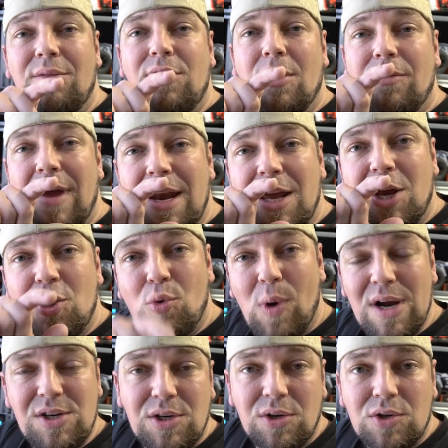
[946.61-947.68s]
If you have any
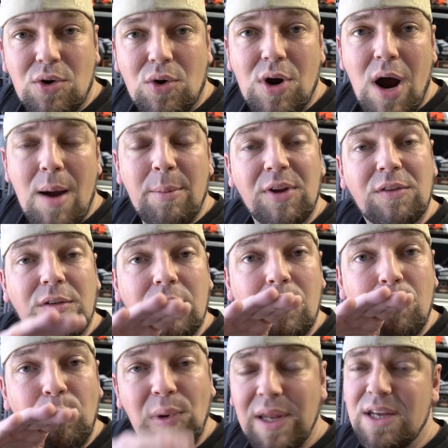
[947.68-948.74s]
questions or comments,
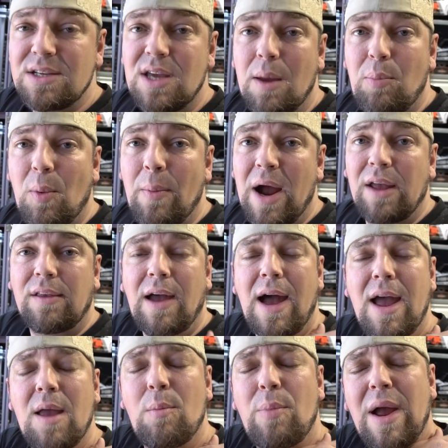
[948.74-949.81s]
please keep in mind,
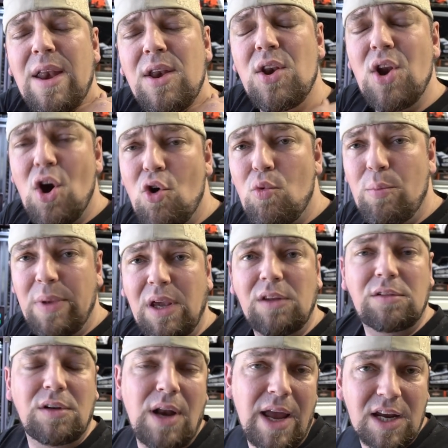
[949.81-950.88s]
I am by no
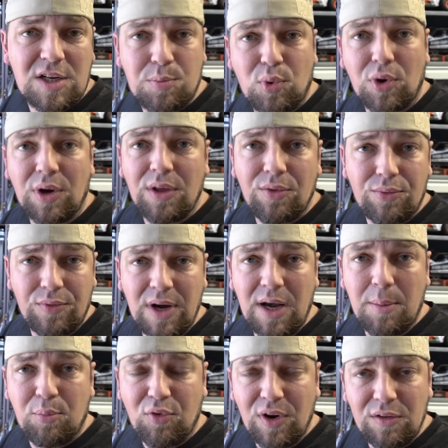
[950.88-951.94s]
means an expert in
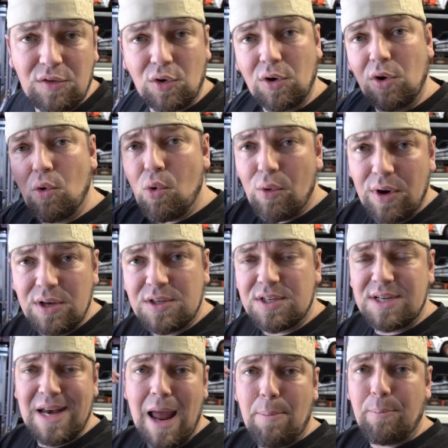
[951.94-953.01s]
3D printing or in
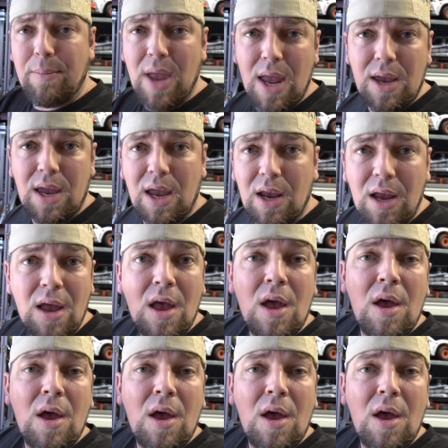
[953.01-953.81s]
snap making,